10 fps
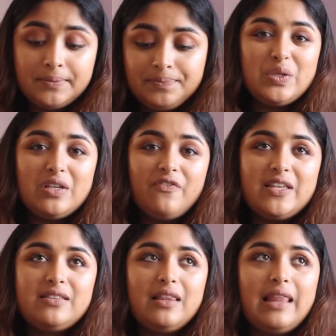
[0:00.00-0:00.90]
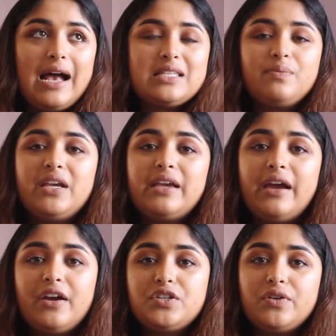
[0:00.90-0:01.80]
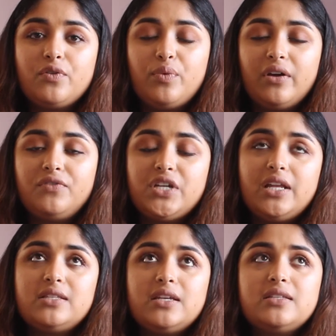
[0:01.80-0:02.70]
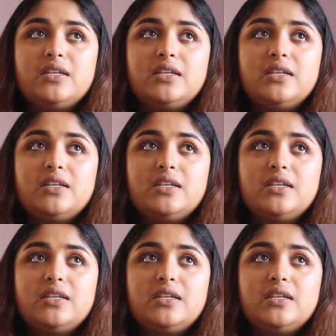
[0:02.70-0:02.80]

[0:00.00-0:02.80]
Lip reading: Joseph is the last main character of the book of Genesis.